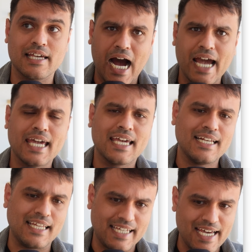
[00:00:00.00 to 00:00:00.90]
I
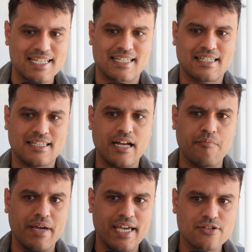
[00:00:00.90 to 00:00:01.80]
can guess
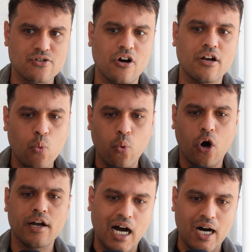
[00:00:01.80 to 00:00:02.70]
that based on
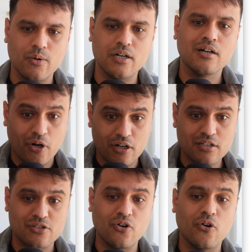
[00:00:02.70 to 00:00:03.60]
what our
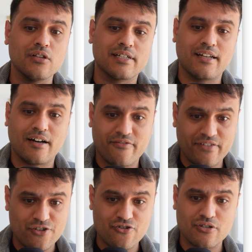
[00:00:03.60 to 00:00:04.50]
product's goals and our
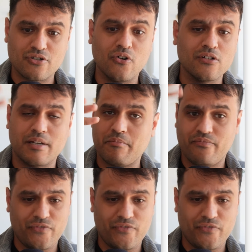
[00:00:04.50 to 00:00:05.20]
features goals and,